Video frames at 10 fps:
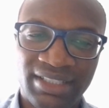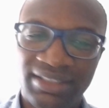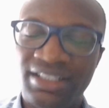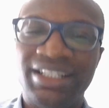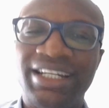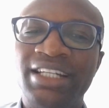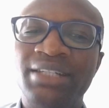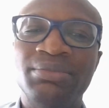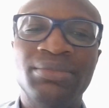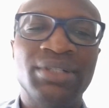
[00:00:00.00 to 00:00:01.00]
The
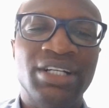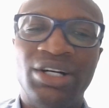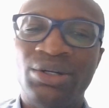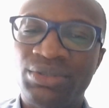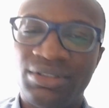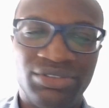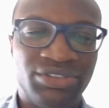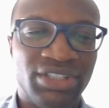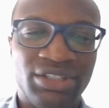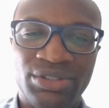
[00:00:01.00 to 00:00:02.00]
climb out of
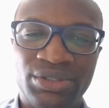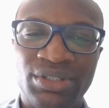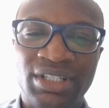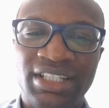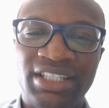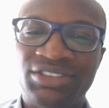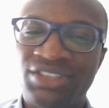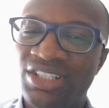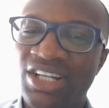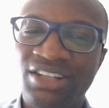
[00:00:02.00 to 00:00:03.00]
sorrow is
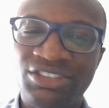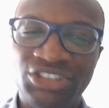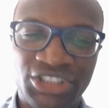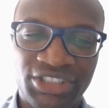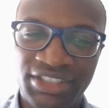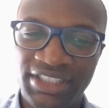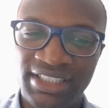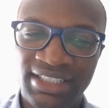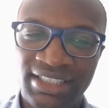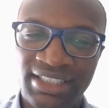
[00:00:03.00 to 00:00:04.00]
a long
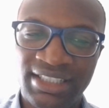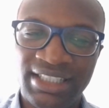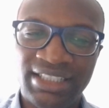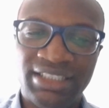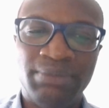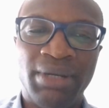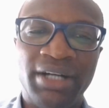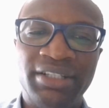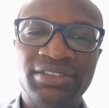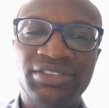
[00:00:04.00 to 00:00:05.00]
journey. The
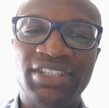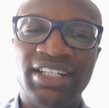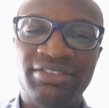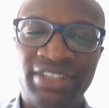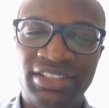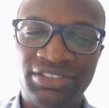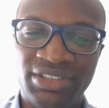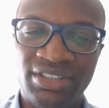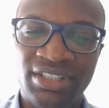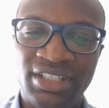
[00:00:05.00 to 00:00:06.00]
body's a
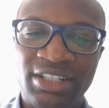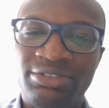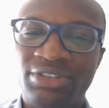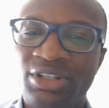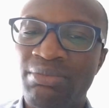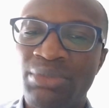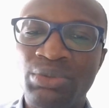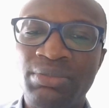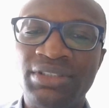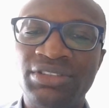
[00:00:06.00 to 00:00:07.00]
vessel for
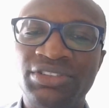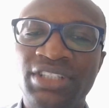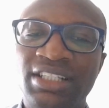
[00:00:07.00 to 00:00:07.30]
moments